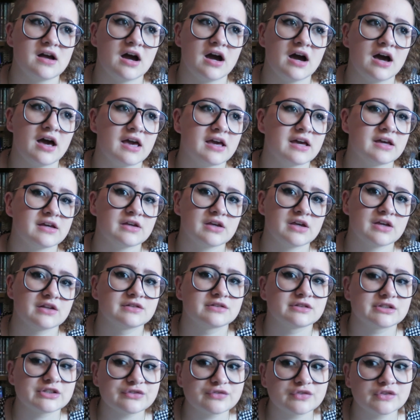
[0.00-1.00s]
I
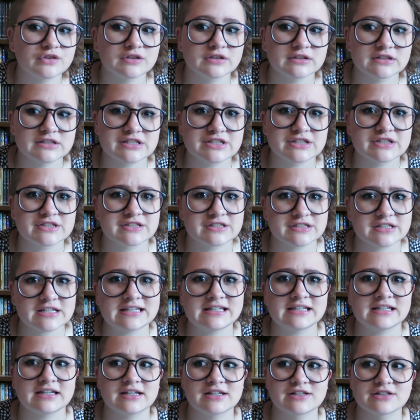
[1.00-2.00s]
can definitely
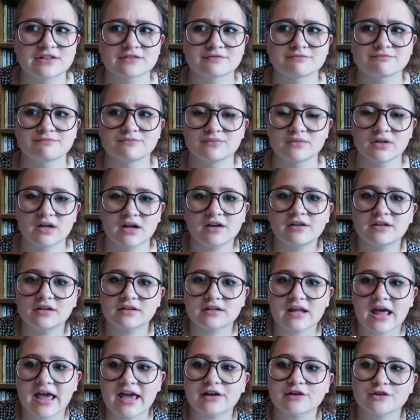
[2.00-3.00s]
see an
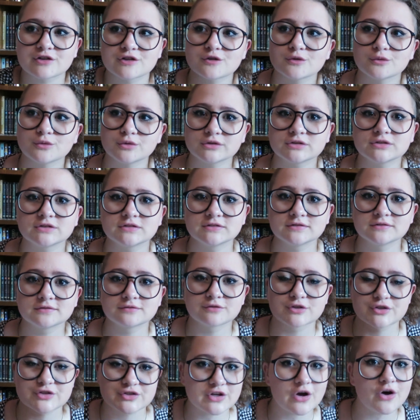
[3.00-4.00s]
actual
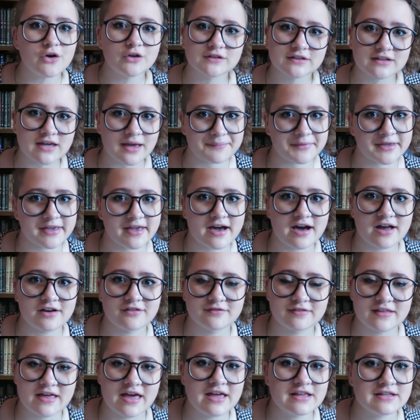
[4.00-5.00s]
result coming out
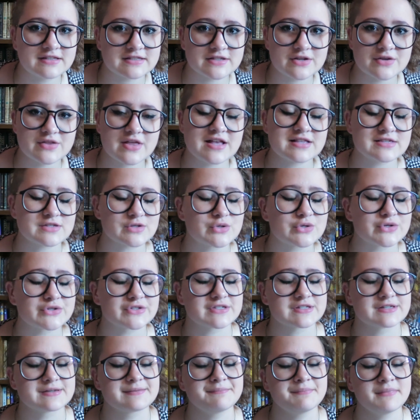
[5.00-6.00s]
of that, so that's
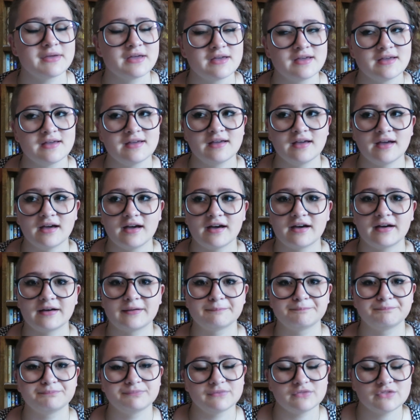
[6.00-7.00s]
awesome.
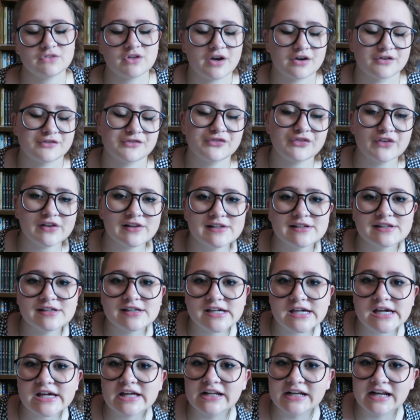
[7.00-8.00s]
No, feeling
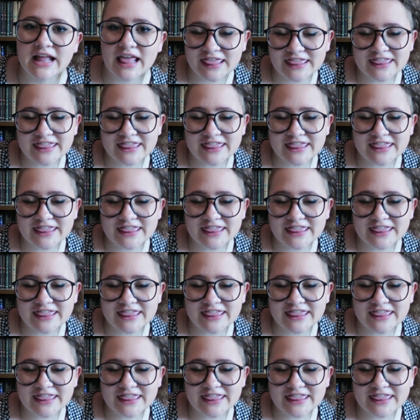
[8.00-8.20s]
good.